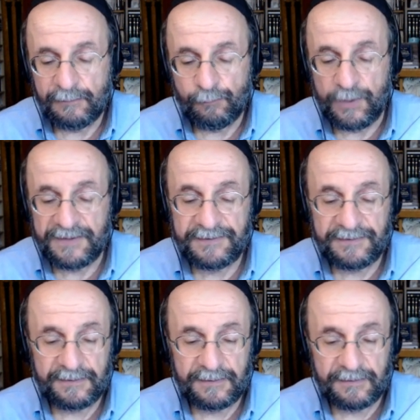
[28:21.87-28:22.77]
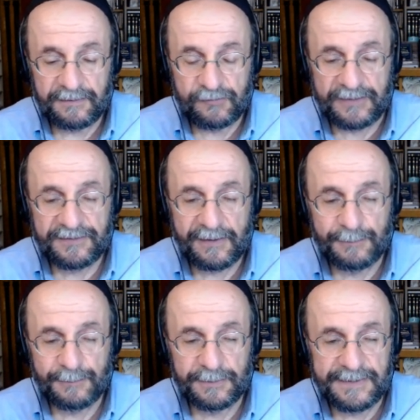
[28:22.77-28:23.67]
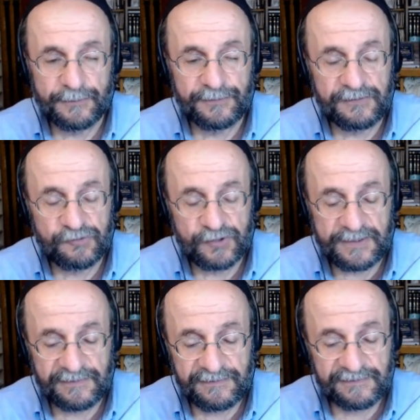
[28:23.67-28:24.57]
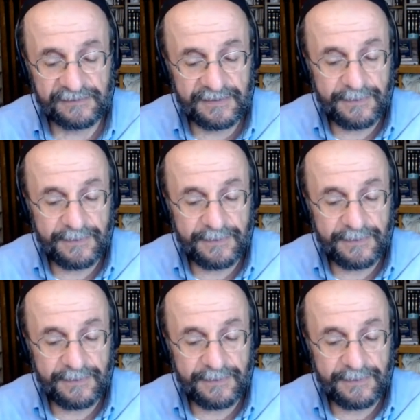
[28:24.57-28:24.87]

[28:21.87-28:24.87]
with Gentile believers in Jesus.